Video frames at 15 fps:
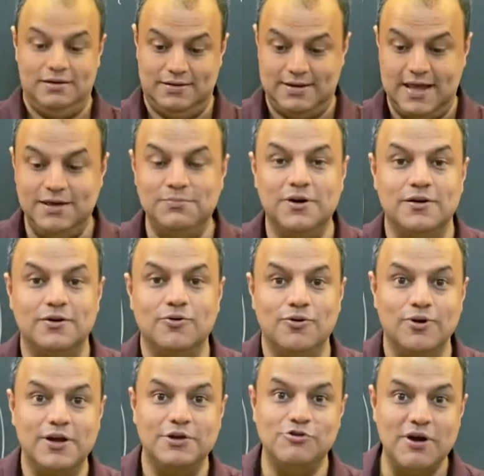Timer,
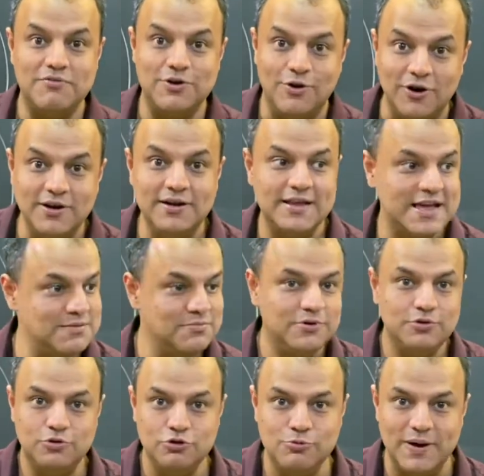okay, you have an on time,
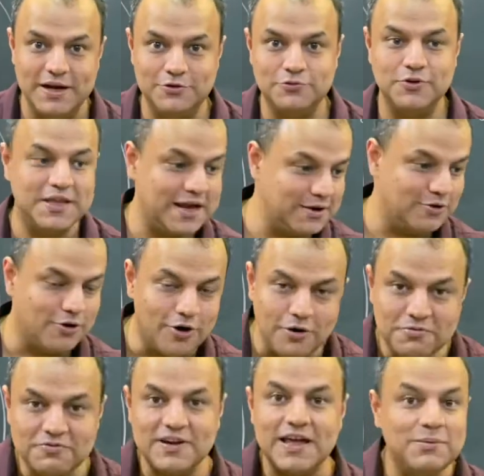2 bytes for that,
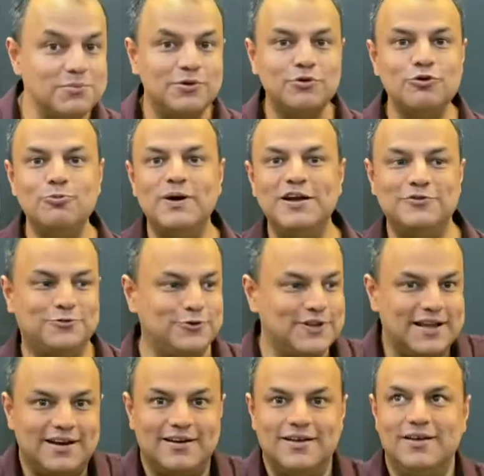off time, 2 bytes for
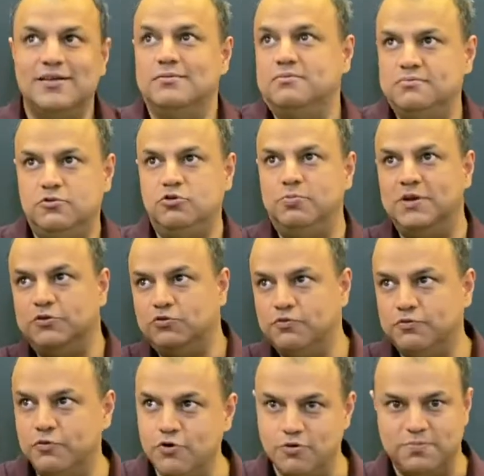that, 2 plus
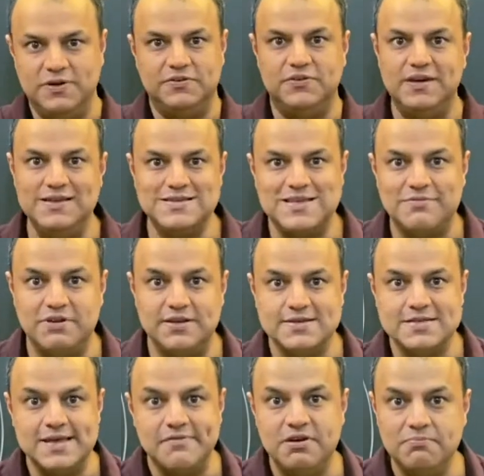2, 4 plus 3, 7.
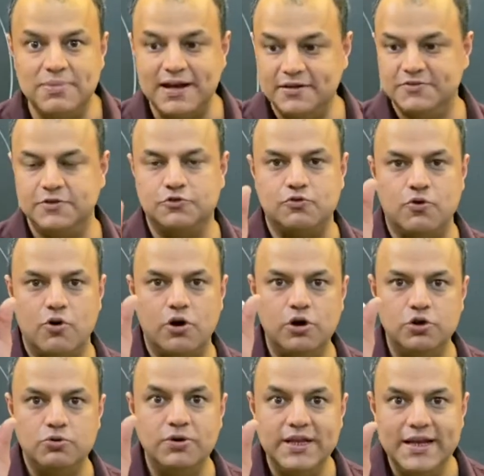7 bytes is all
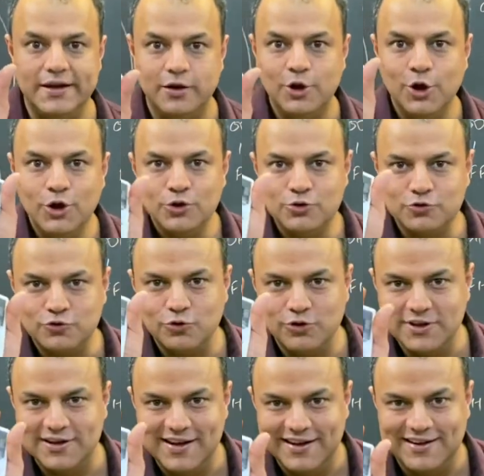you need to
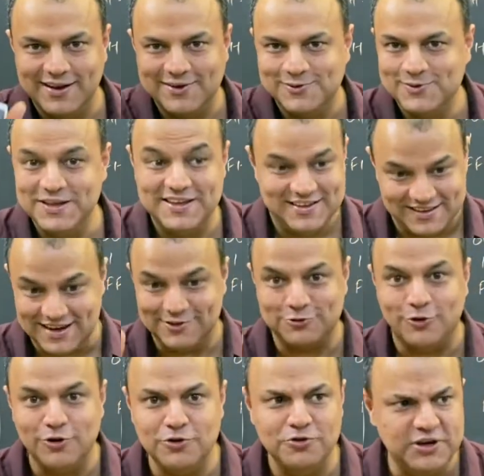store the data over here.
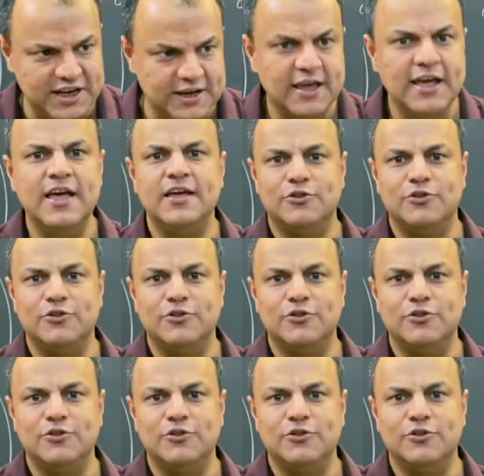That's all you need.